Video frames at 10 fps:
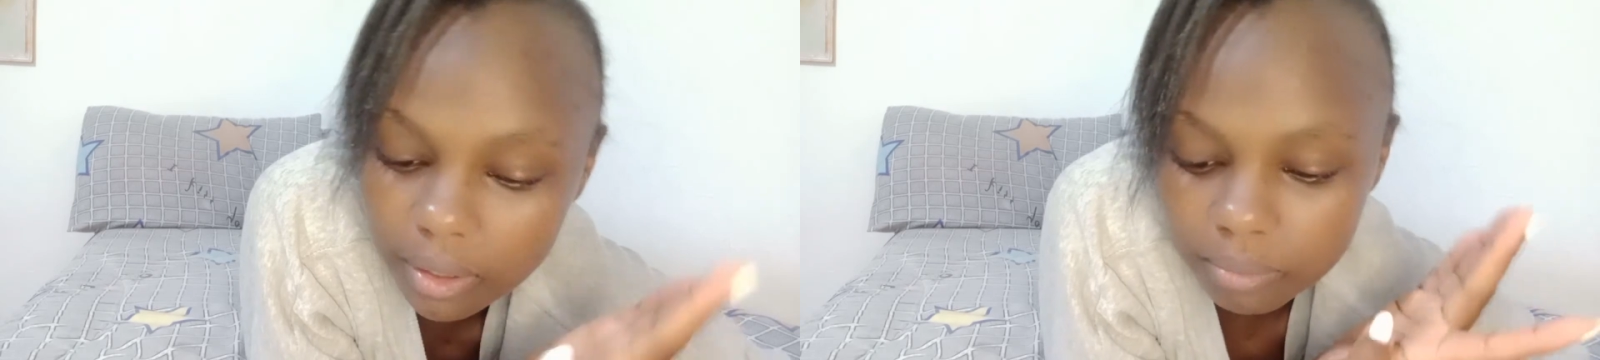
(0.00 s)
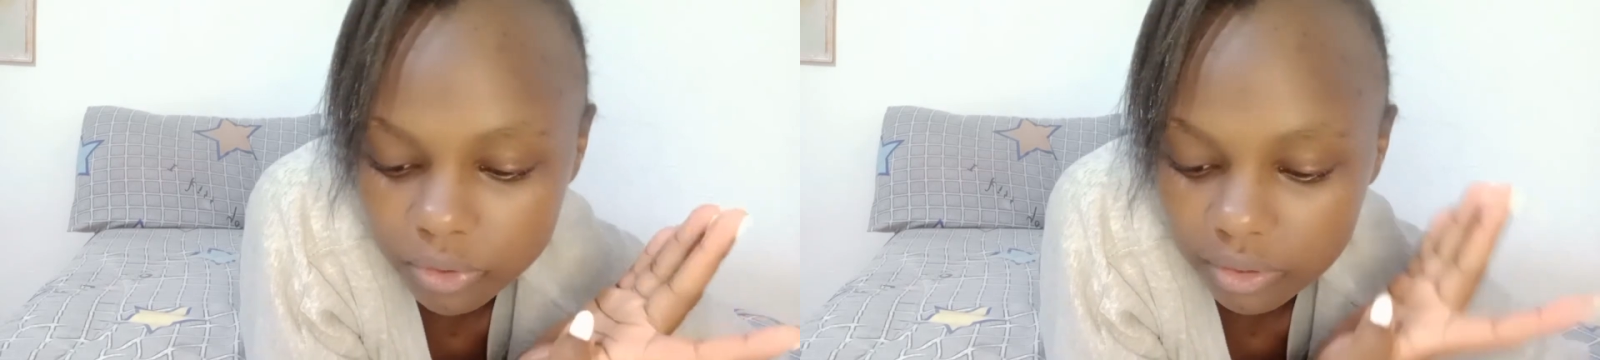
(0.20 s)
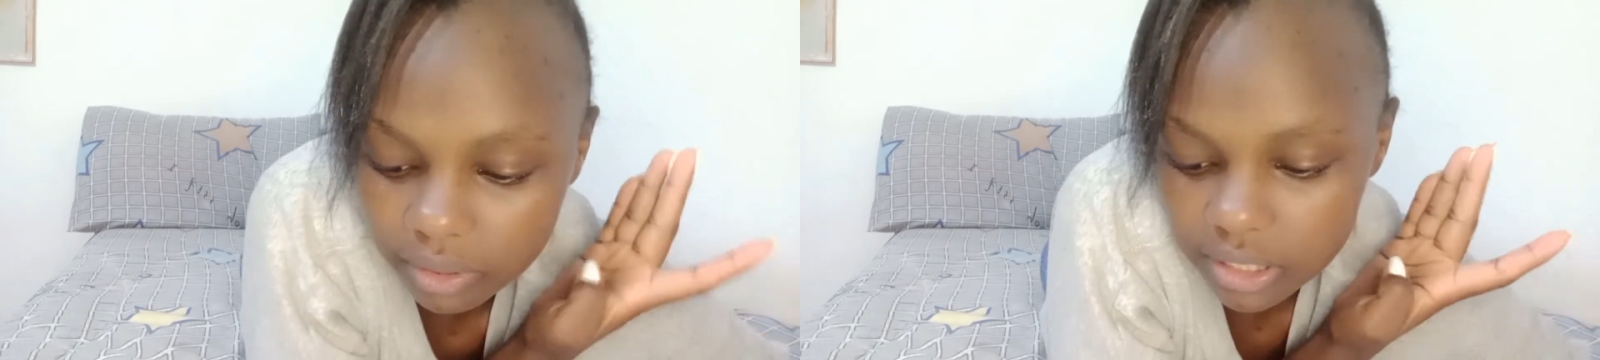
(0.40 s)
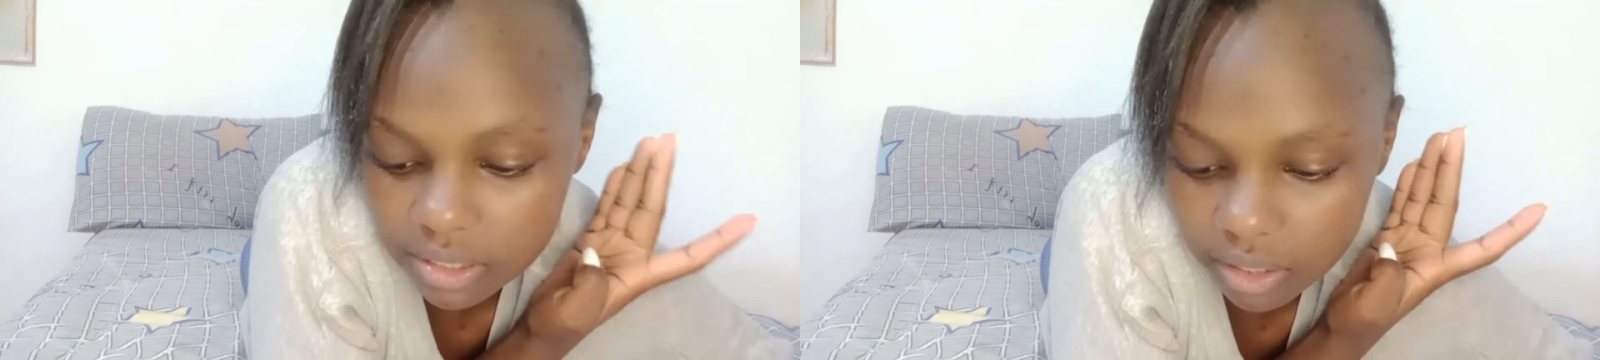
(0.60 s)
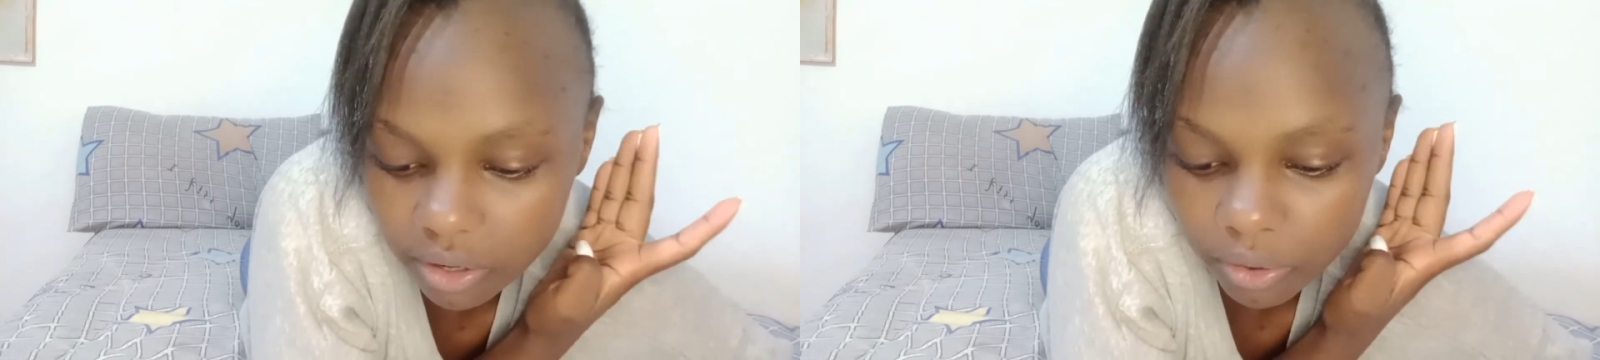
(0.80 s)
I'm doing
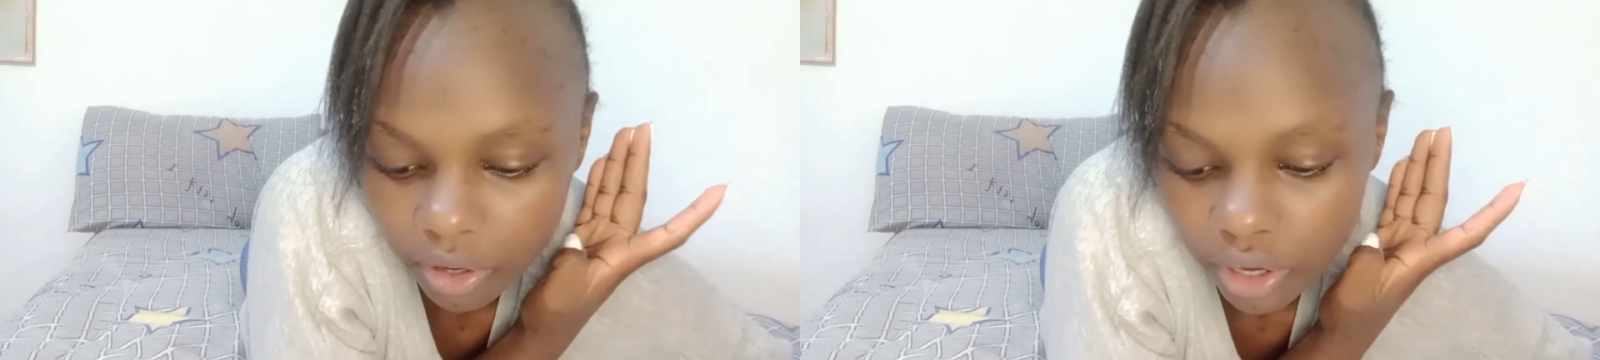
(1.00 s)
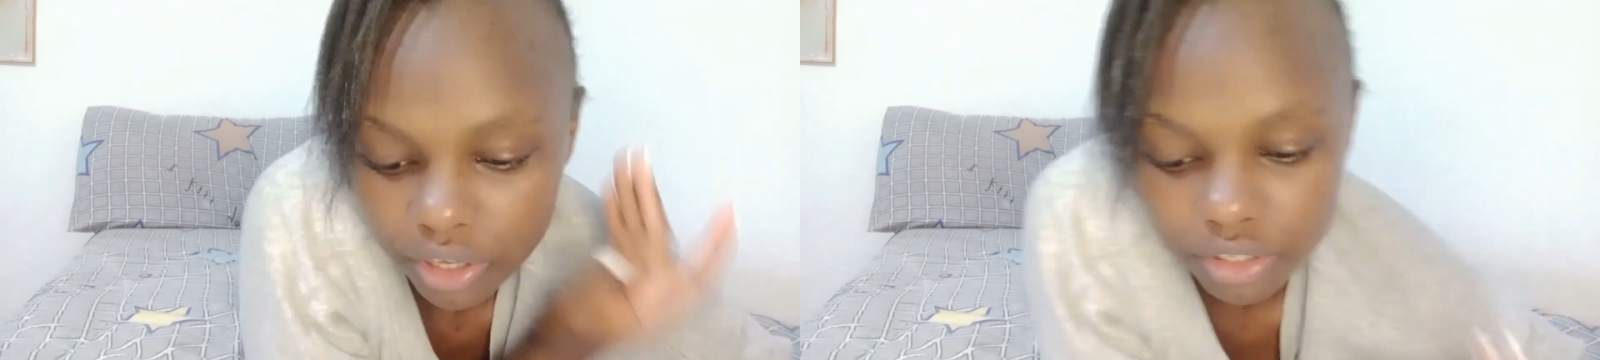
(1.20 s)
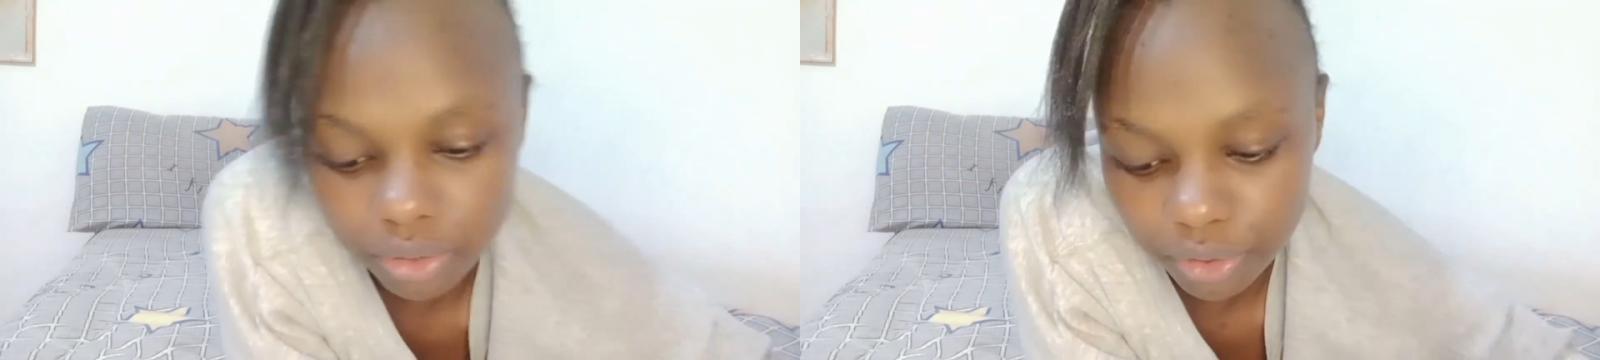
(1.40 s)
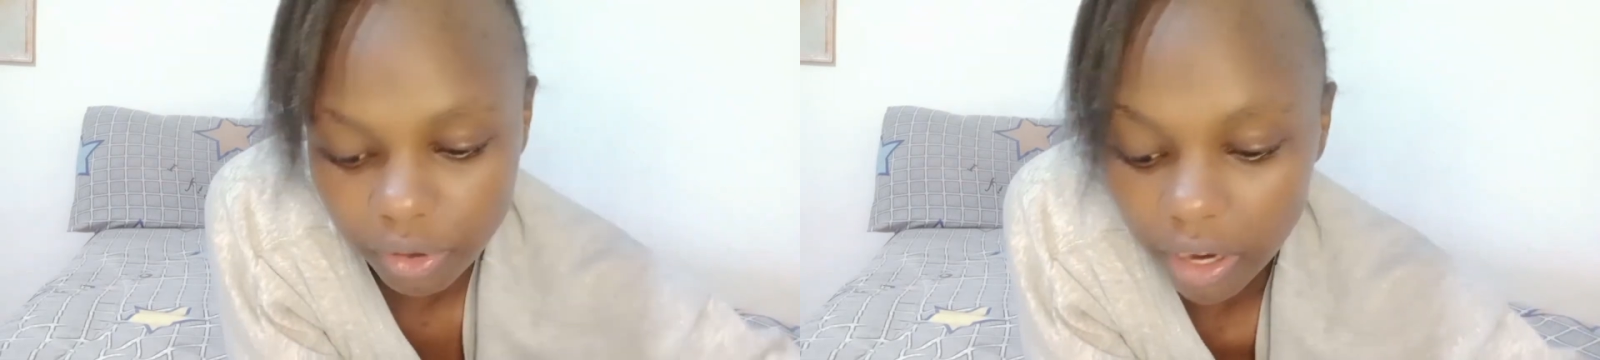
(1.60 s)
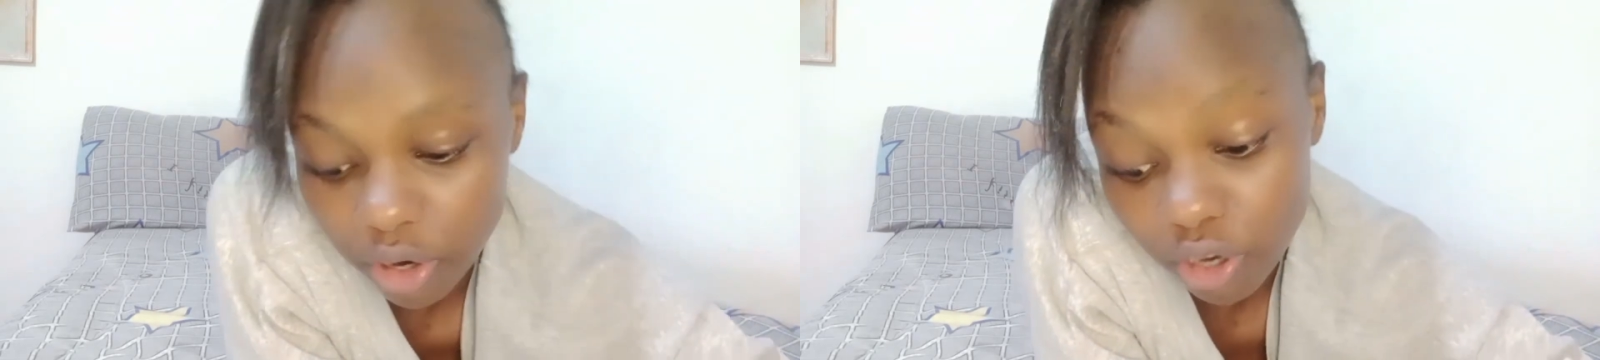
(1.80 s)
right now. So you
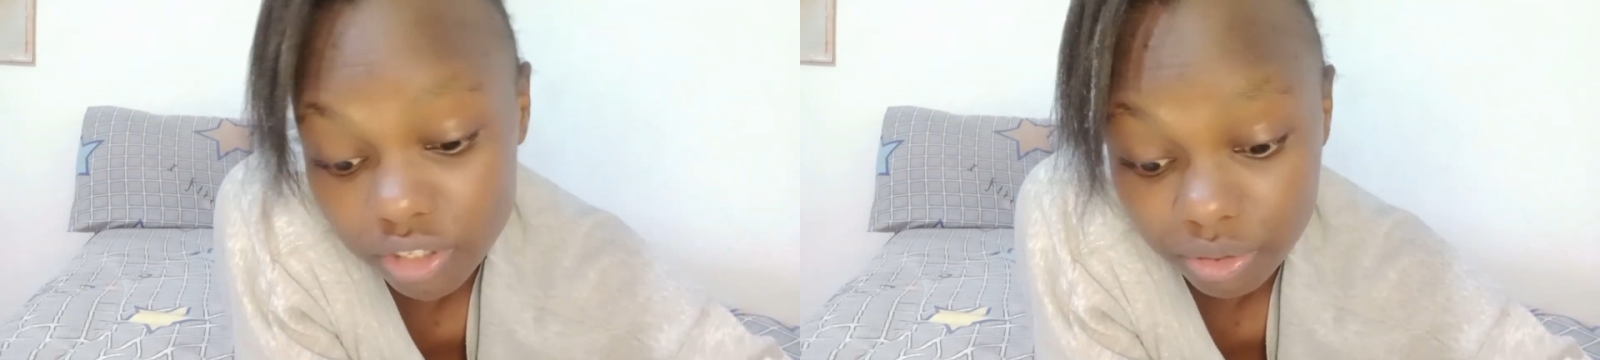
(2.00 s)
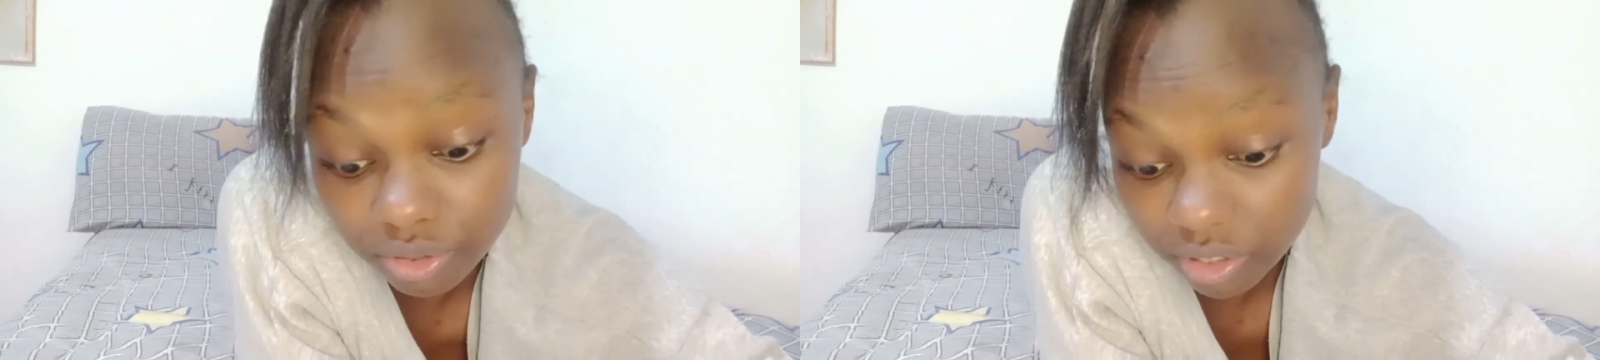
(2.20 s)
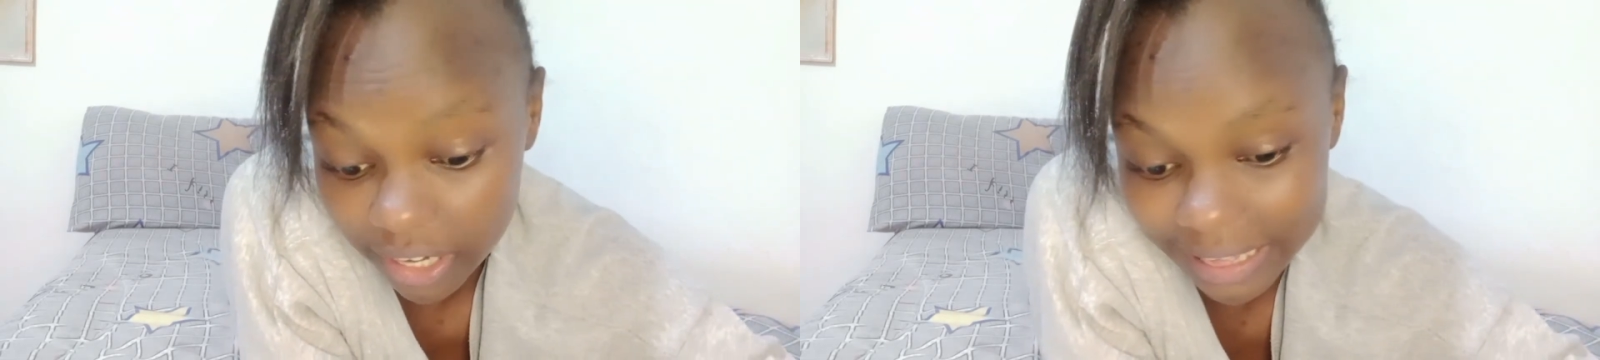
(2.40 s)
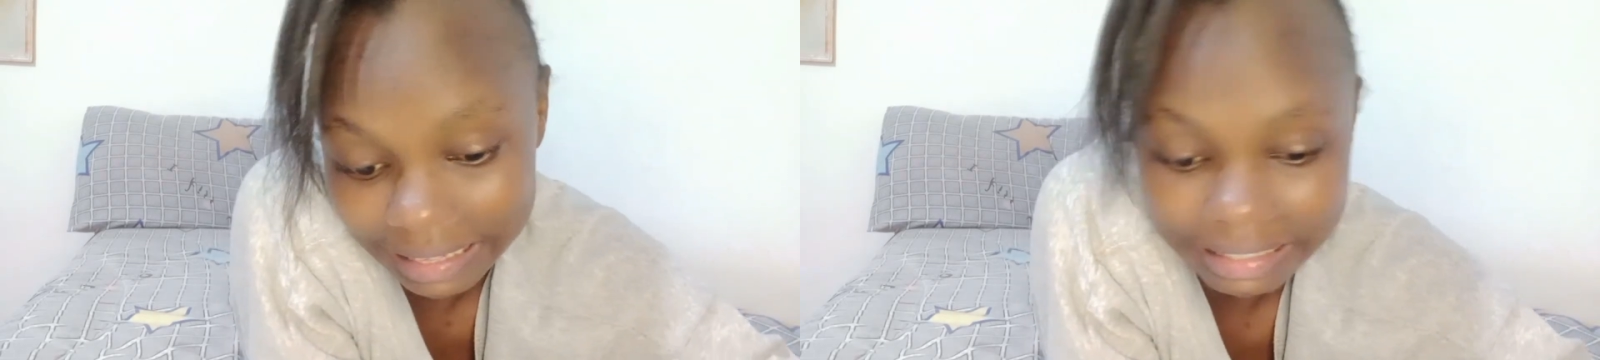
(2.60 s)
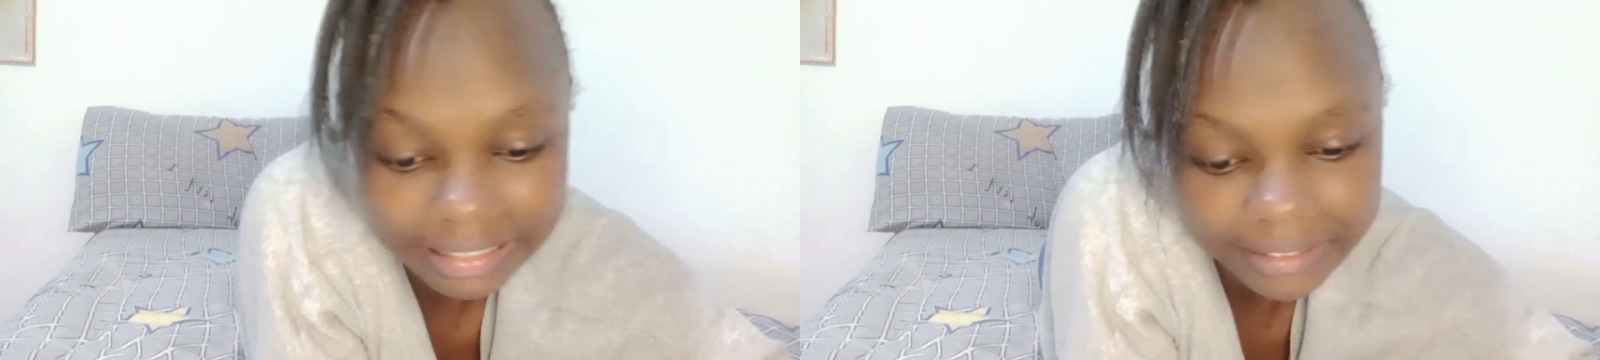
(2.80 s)
can also try
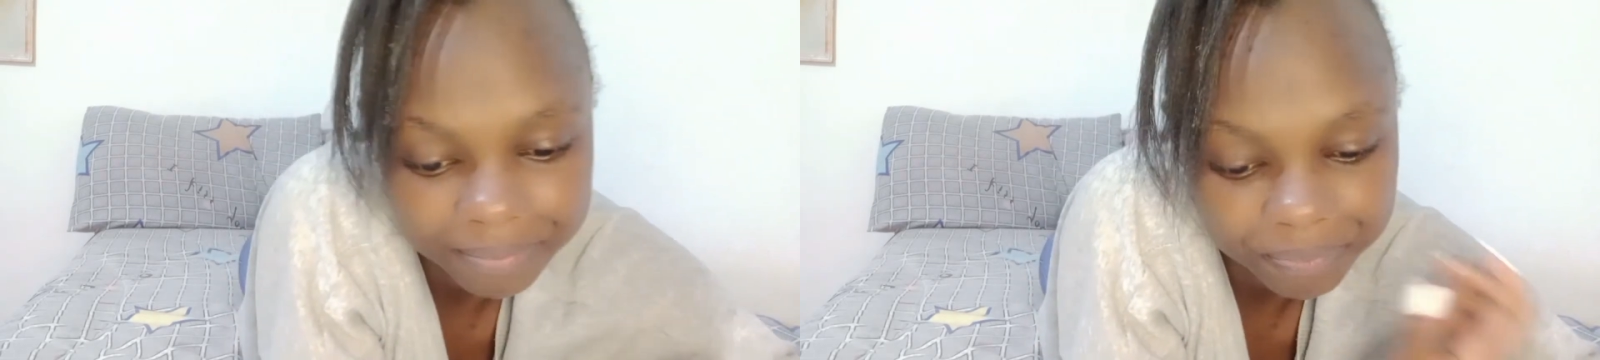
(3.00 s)
that.